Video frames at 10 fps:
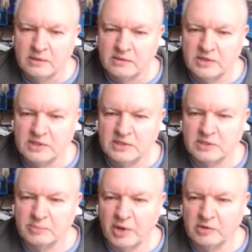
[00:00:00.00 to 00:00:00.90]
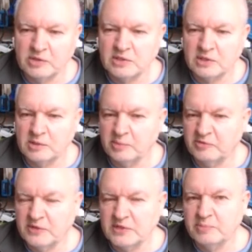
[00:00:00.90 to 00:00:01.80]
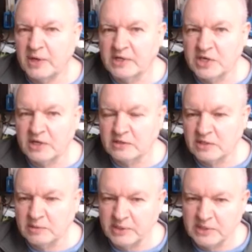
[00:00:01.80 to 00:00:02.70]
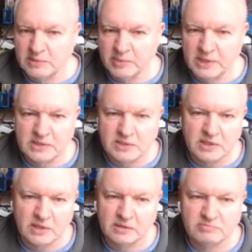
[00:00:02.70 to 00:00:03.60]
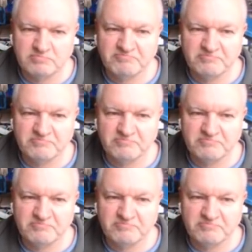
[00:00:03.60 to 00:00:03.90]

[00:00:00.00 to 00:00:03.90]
These components are going to be fitted by JLCPCB, so I